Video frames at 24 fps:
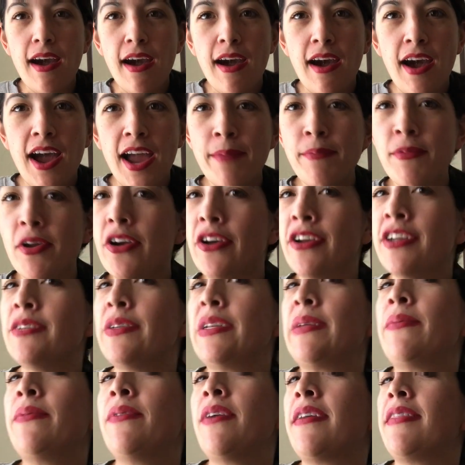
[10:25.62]
I'm not going to
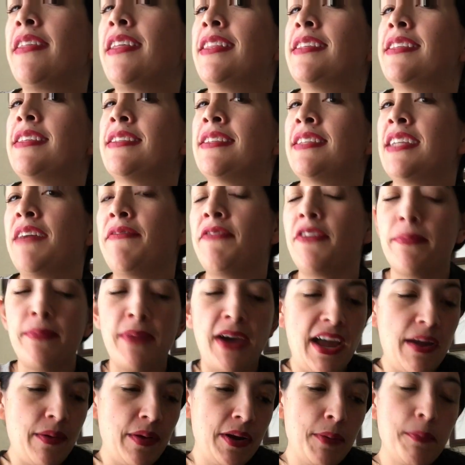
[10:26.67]
do any more. I think this is enough on
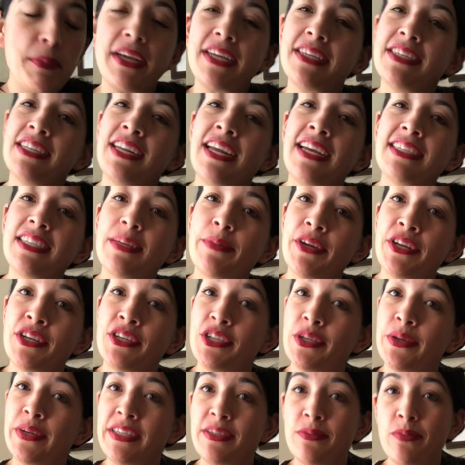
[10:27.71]
my one, because the next step we're
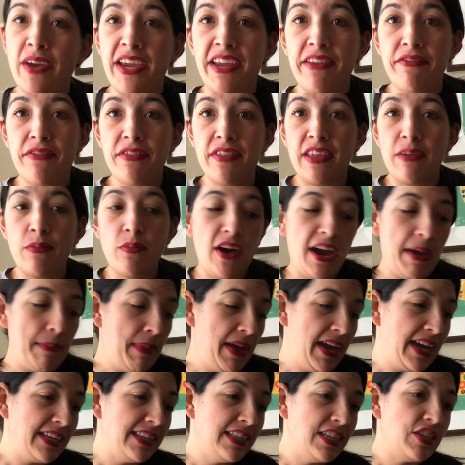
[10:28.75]
going to do is wait for the white
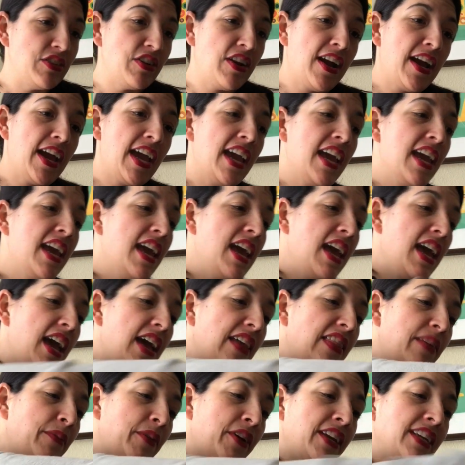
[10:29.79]
paint to dry,
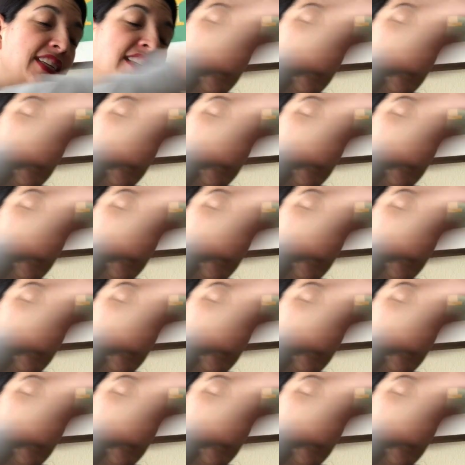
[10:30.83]
and then we're going